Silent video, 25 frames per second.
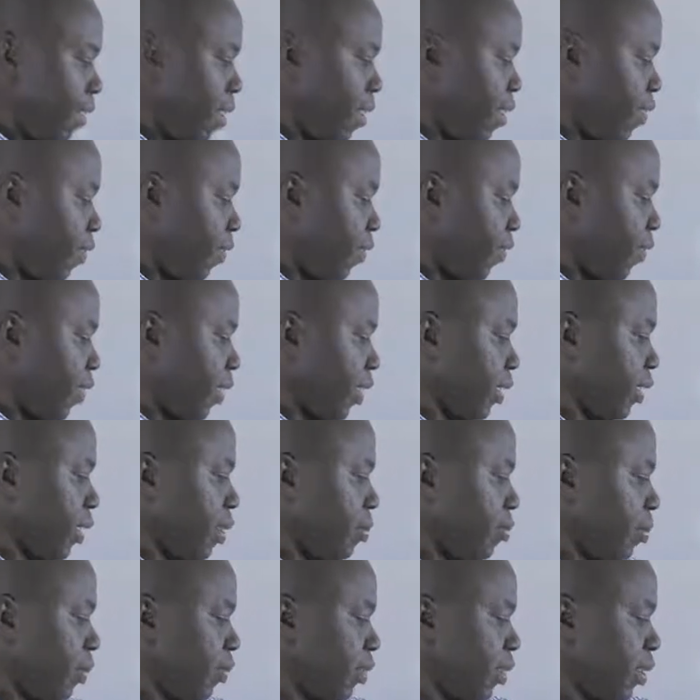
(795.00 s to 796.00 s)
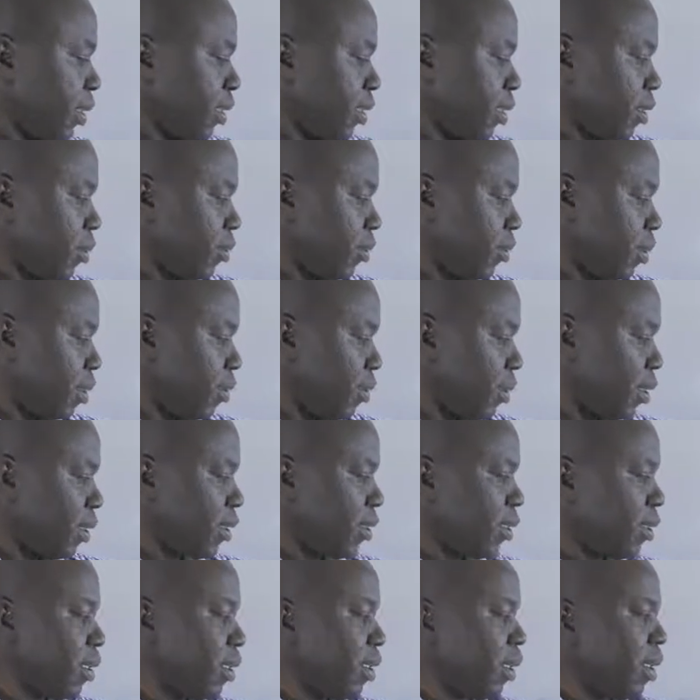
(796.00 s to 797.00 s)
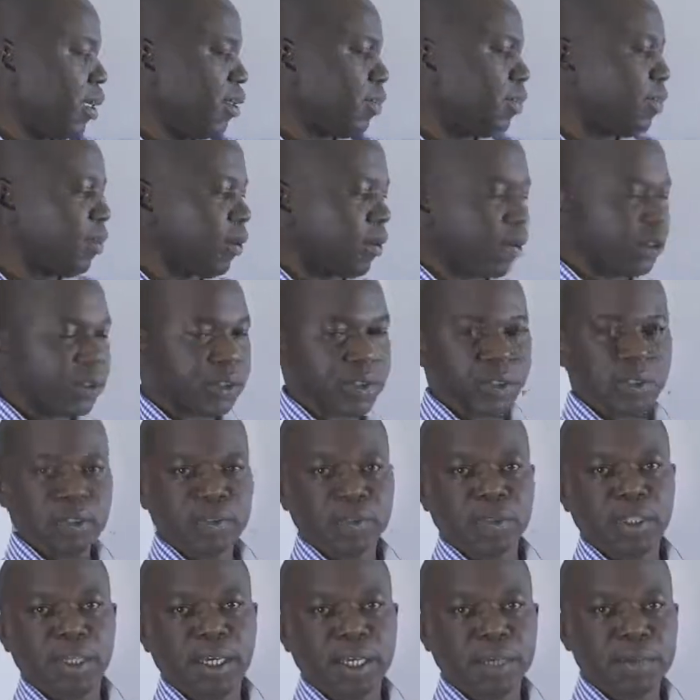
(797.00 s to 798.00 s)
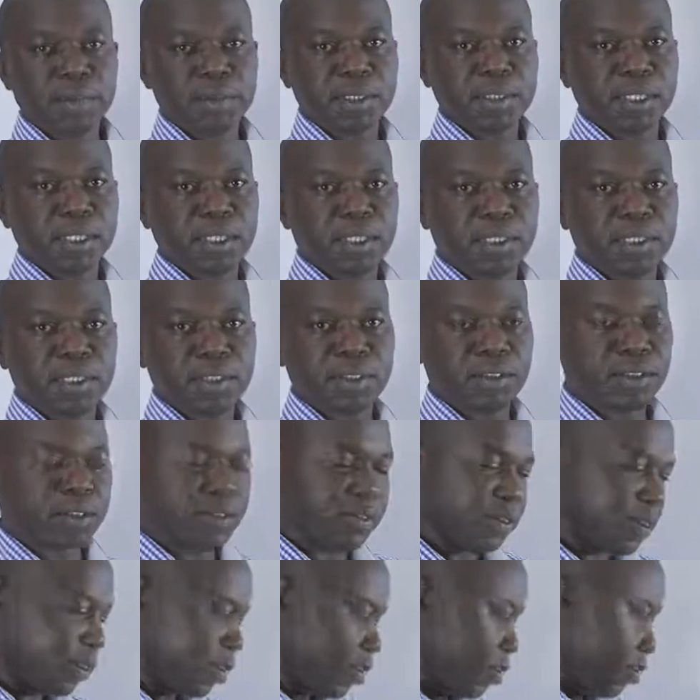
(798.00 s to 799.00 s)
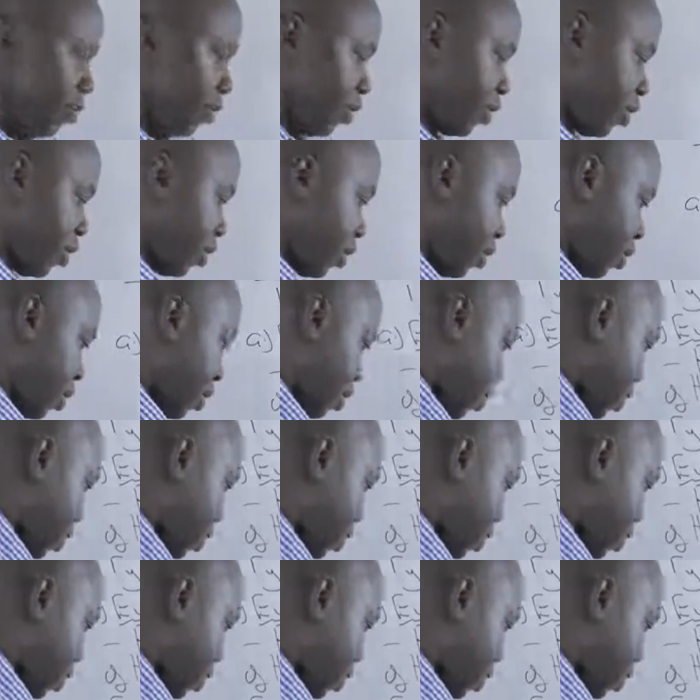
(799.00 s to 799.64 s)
if for example you started with the one that live close to the habitat of the host,